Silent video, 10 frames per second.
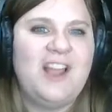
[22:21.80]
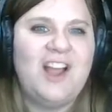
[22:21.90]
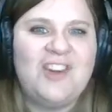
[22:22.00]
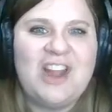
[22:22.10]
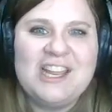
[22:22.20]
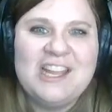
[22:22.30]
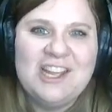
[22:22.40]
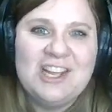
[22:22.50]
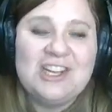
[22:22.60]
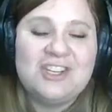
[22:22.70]
All right,
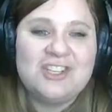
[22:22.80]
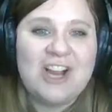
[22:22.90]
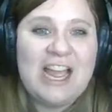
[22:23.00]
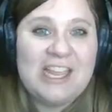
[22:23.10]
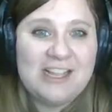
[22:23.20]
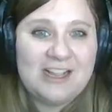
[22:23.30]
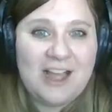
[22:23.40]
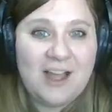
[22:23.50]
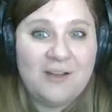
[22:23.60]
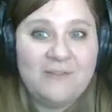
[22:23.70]
try
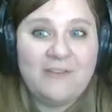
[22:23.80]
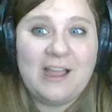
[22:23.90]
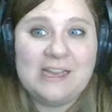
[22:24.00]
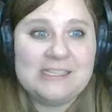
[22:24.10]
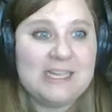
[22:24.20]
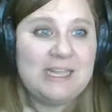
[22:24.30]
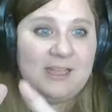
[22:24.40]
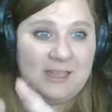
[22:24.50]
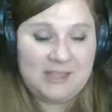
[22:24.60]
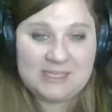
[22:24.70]

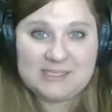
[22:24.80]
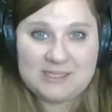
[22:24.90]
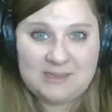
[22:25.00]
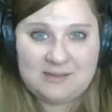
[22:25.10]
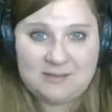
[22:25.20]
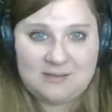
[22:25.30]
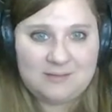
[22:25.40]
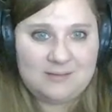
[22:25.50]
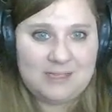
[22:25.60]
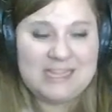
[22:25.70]
finding this,
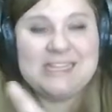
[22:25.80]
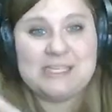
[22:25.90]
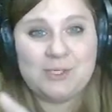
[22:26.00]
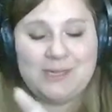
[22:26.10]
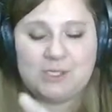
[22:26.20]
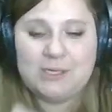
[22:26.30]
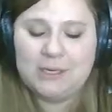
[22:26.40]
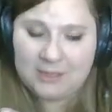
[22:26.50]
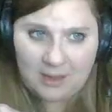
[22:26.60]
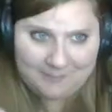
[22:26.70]
in this
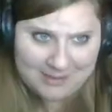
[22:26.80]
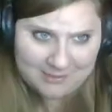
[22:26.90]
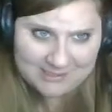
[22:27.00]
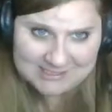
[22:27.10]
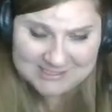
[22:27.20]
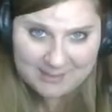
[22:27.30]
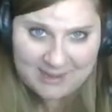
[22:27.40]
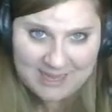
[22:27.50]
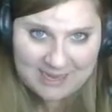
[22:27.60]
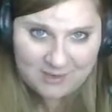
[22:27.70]
situation, compounded
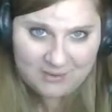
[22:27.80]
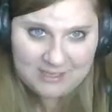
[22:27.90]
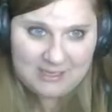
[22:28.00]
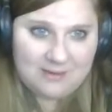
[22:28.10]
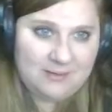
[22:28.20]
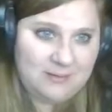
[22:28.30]
semi-annually,